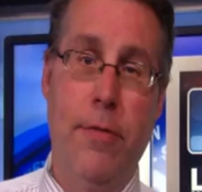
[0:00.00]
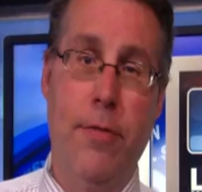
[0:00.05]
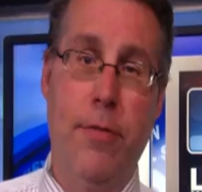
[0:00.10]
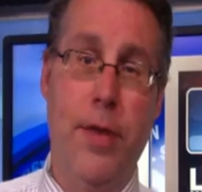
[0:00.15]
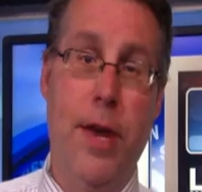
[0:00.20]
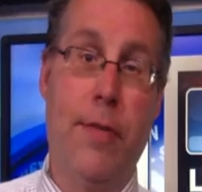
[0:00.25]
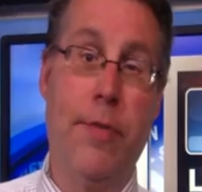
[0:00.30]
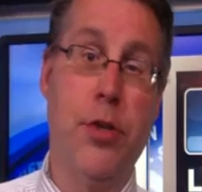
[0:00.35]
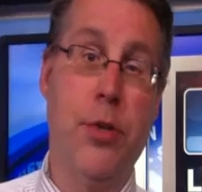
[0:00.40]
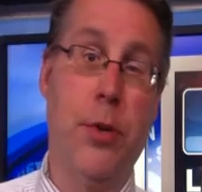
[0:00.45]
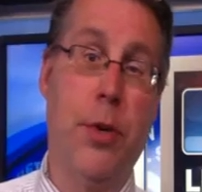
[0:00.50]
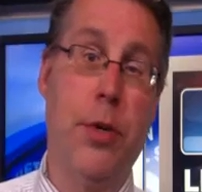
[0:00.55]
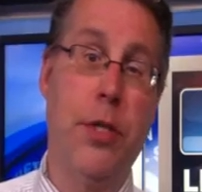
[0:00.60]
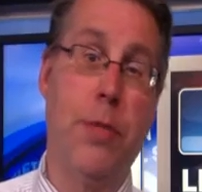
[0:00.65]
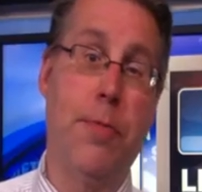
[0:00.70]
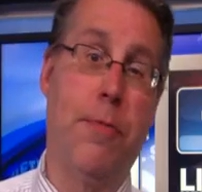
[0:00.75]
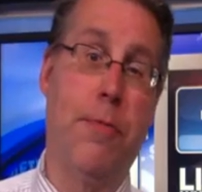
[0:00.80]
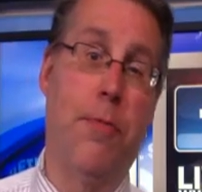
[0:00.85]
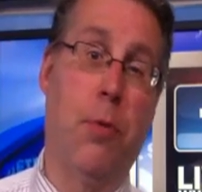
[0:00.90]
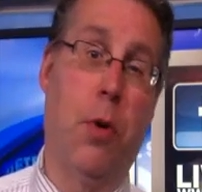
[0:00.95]
you've never joined us
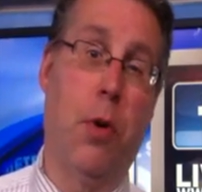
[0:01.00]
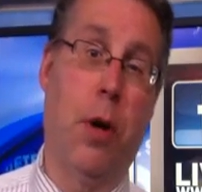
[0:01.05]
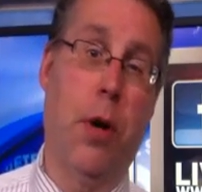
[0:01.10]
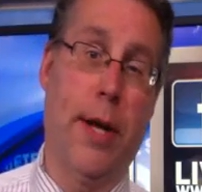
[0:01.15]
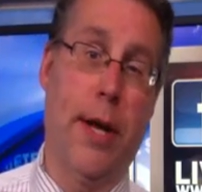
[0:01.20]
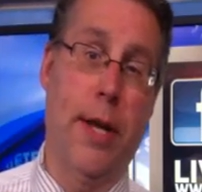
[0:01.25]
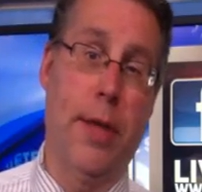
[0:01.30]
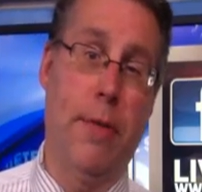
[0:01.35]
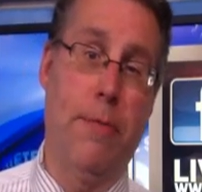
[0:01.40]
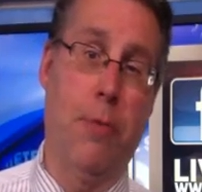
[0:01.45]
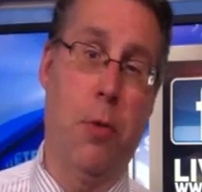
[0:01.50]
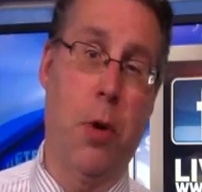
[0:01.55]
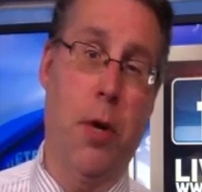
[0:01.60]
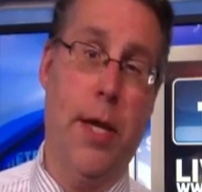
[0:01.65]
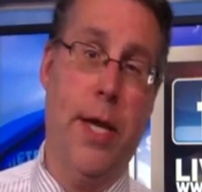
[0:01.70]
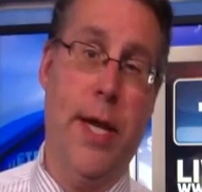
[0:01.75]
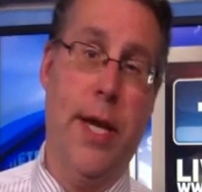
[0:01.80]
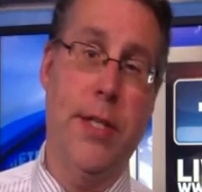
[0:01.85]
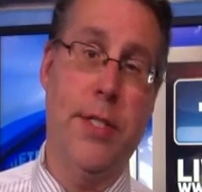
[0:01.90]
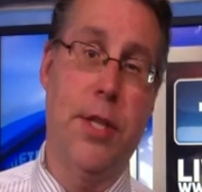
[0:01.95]
before, again, the
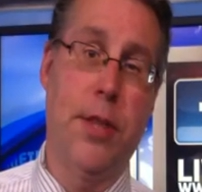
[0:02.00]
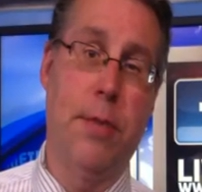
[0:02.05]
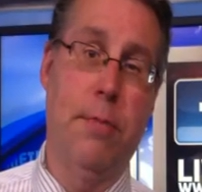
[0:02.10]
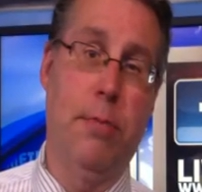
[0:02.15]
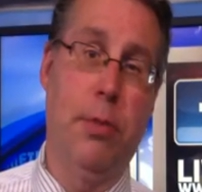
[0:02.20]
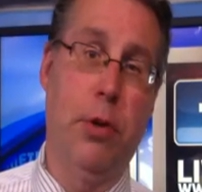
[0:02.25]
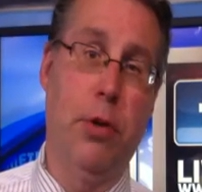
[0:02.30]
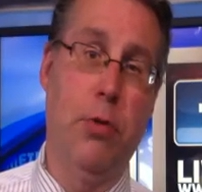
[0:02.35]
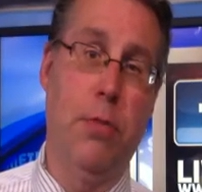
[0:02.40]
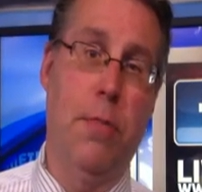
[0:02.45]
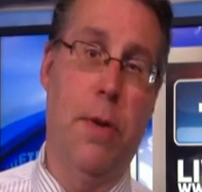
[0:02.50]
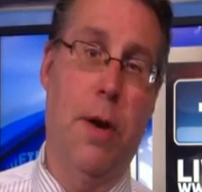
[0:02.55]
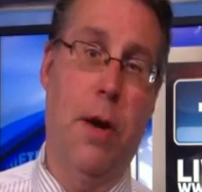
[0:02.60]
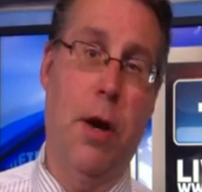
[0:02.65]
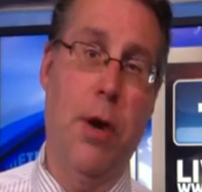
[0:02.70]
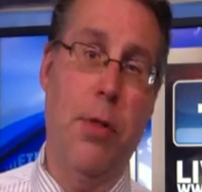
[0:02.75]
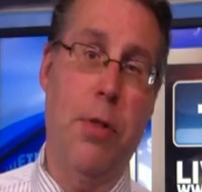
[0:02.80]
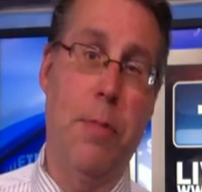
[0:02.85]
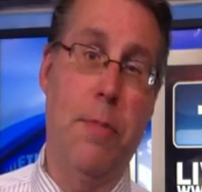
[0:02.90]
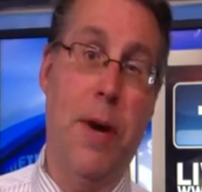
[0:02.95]
forecast in the blue
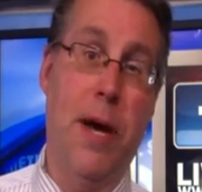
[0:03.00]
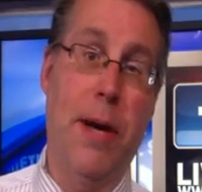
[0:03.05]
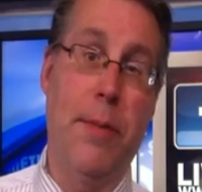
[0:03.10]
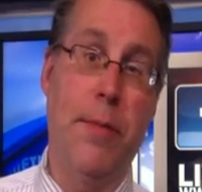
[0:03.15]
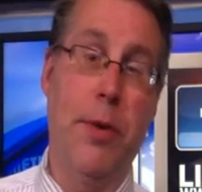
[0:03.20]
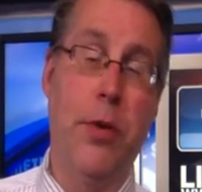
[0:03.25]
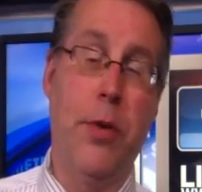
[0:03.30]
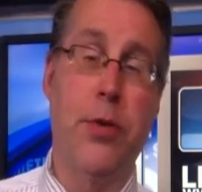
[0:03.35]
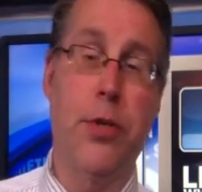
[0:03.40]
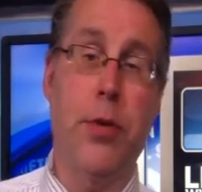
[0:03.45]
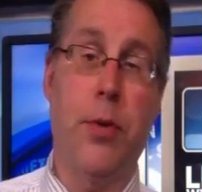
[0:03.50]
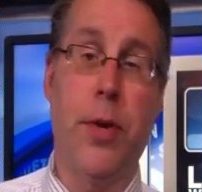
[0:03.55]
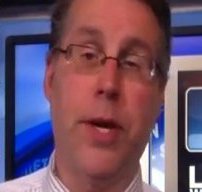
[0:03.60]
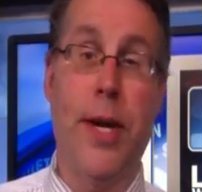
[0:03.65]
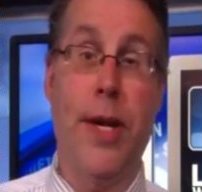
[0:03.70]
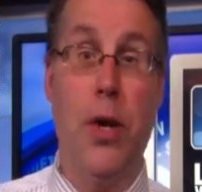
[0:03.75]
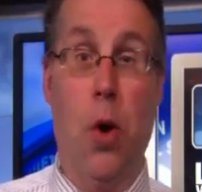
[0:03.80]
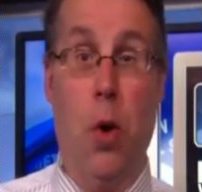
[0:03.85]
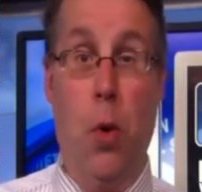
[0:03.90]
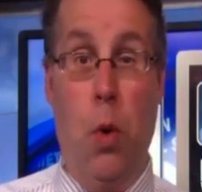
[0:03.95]
bar at the bottom of your
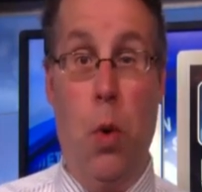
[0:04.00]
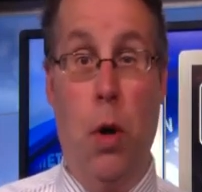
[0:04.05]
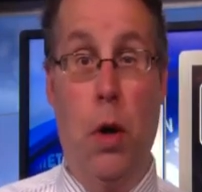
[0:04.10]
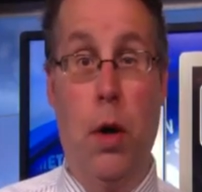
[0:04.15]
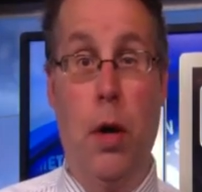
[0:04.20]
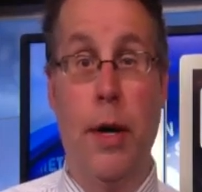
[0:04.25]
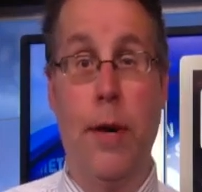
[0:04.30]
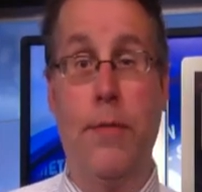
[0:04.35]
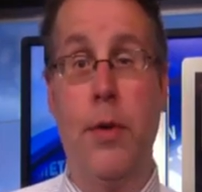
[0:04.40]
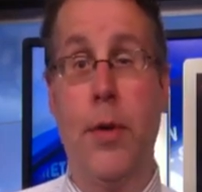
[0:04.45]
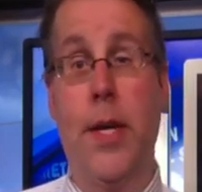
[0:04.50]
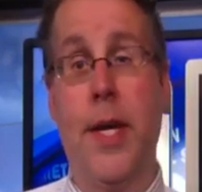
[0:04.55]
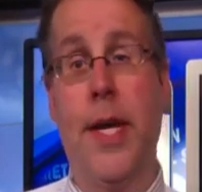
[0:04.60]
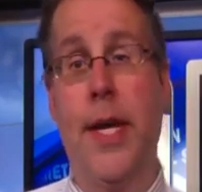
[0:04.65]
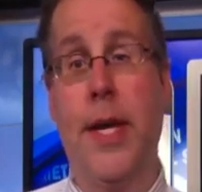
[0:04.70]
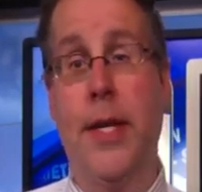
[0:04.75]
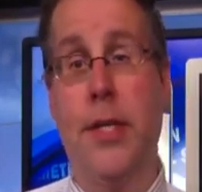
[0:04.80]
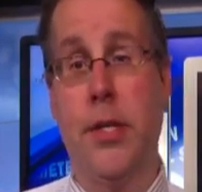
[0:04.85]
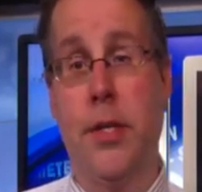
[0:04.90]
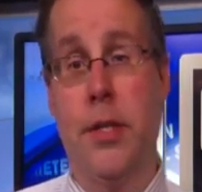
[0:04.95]
screen, or if you
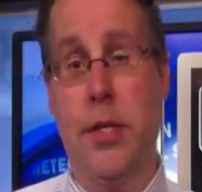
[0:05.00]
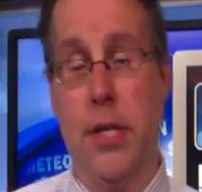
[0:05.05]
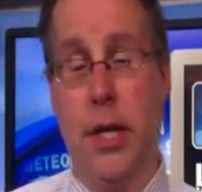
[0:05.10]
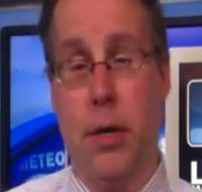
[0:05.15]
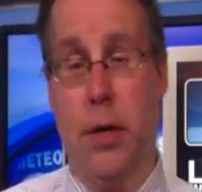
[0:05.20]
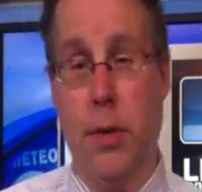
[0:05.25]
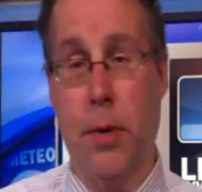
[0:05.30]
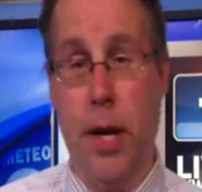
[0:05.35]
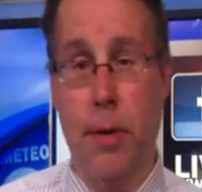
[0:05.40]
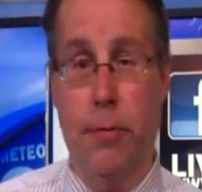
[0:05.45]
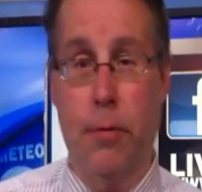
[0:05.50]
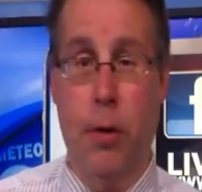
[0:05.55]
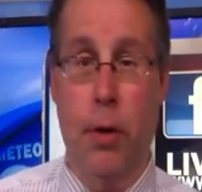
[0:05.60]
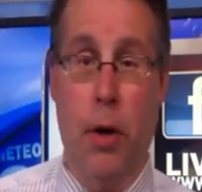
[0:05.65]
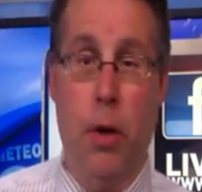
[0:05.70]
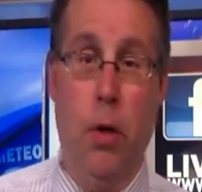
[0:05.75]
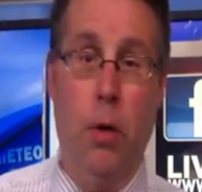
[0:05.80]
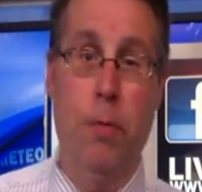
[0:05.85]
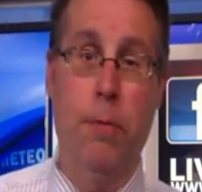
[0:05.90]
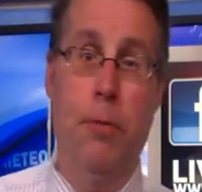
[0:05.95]
can't stick around for the
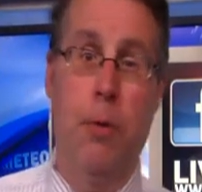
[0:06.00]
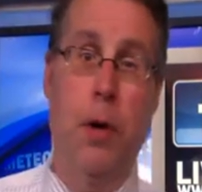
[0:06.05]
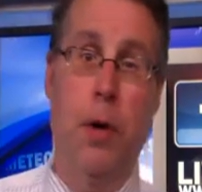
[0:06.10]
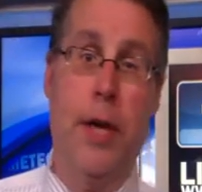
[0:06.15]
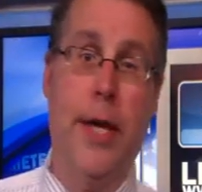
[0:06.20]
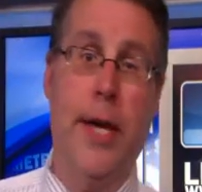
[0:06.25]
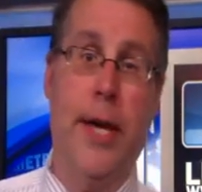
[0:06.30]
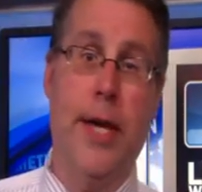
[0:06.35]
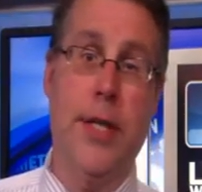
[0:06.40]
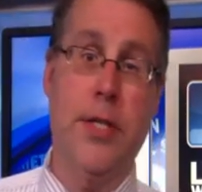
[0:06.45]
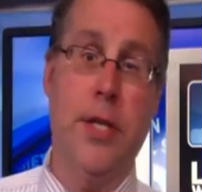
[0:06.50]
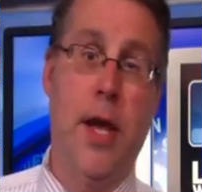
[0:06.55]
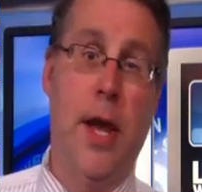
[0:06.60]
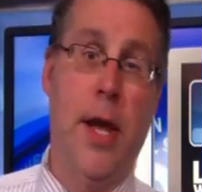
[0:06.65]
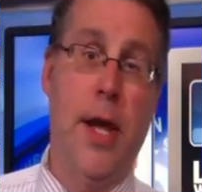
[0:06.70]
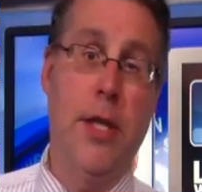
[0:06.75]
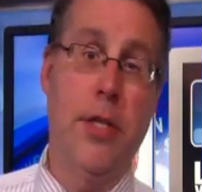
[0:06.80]
whole forecast,